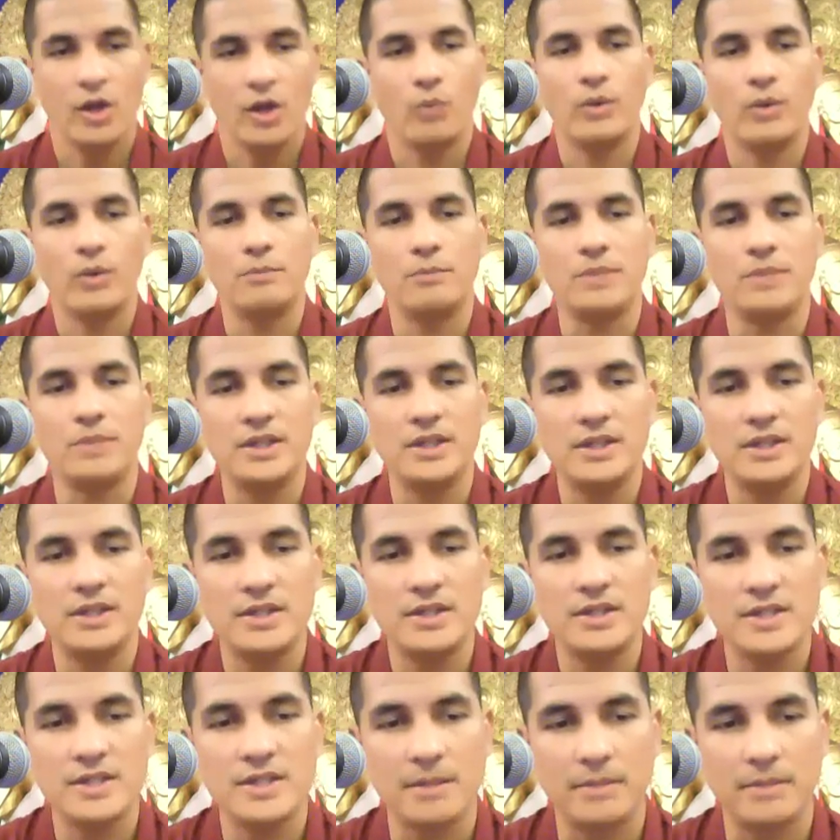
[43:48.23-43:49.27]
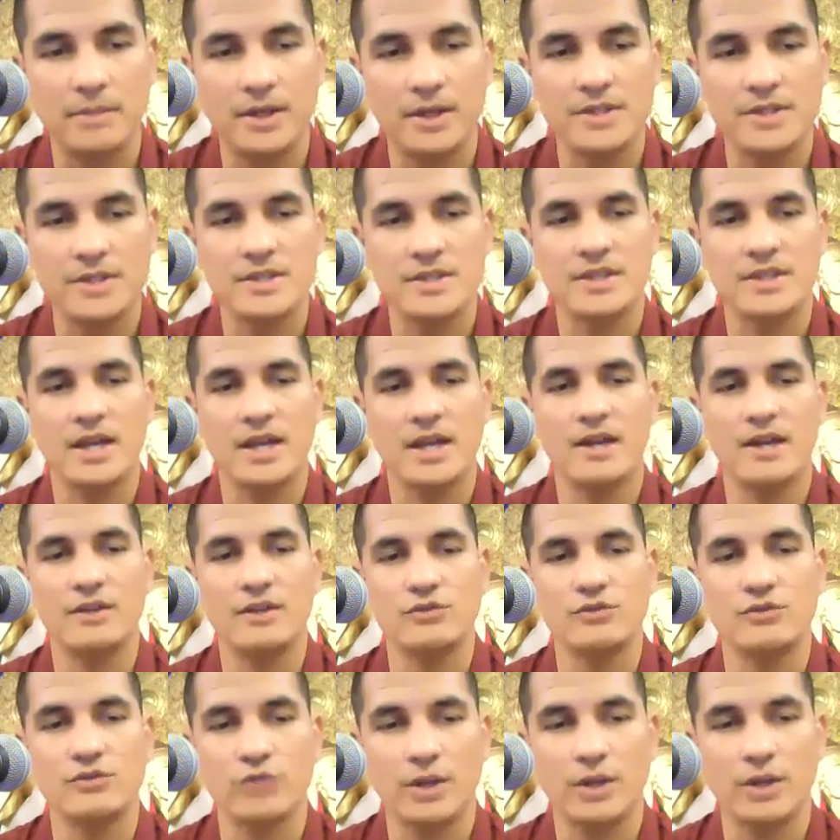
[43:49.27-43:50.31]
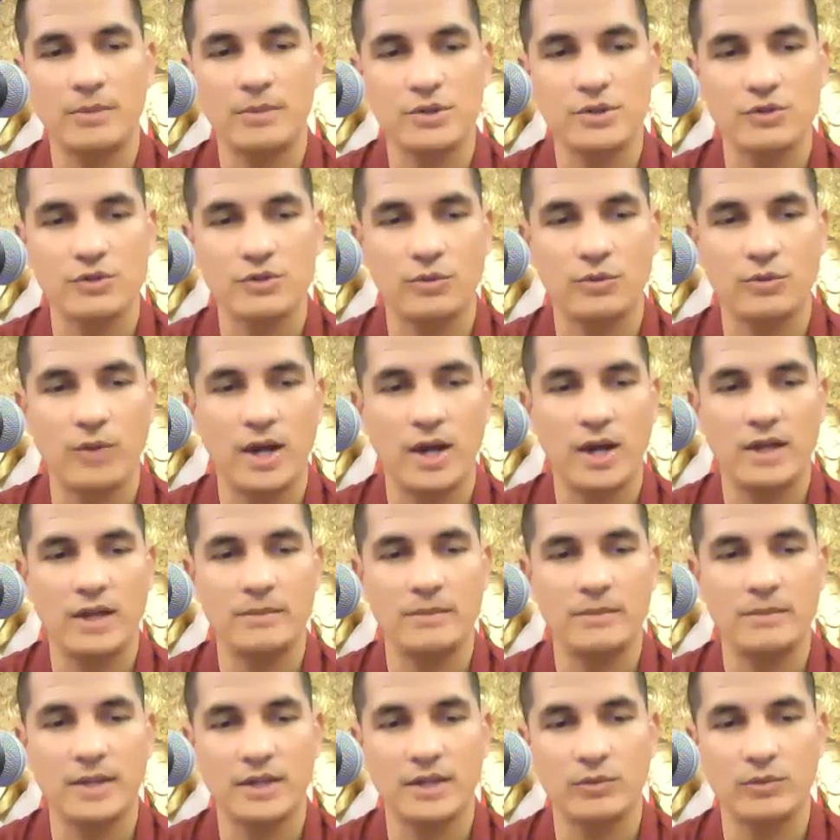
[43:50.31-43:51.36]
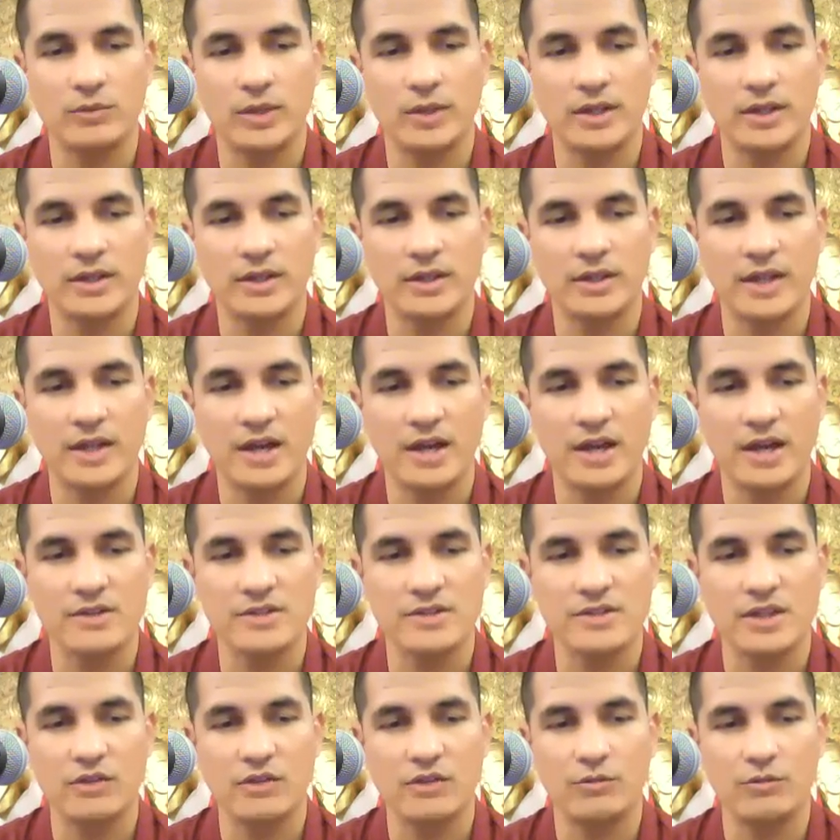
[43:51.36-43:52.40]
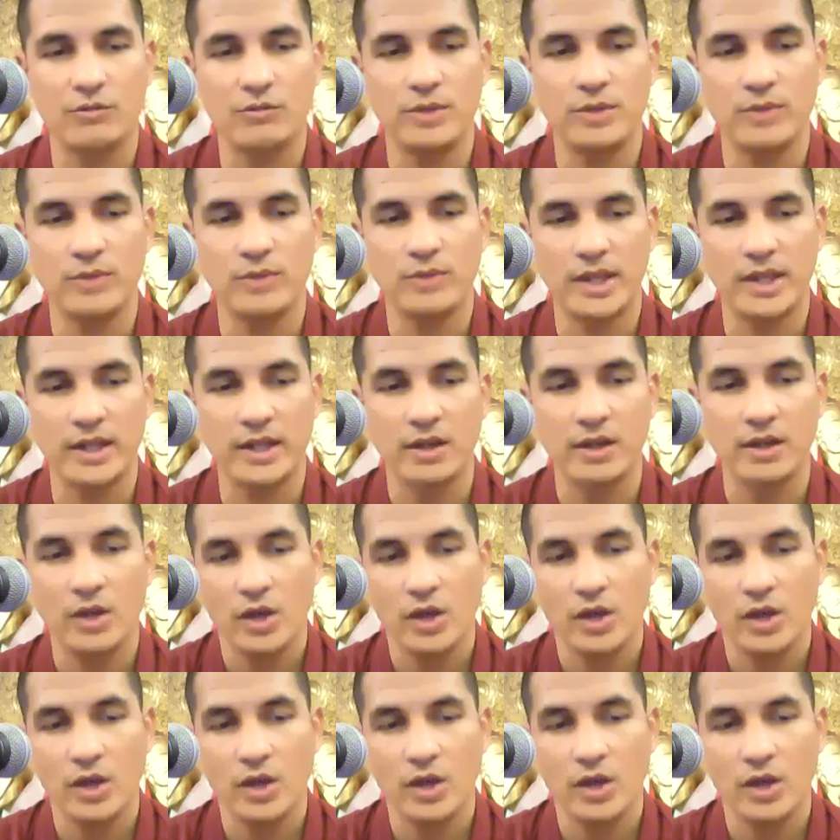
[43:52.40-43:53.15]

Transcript: When bees that buzz in town drink a pitcher of wine and make a dwelling in the house, then there will be a relic.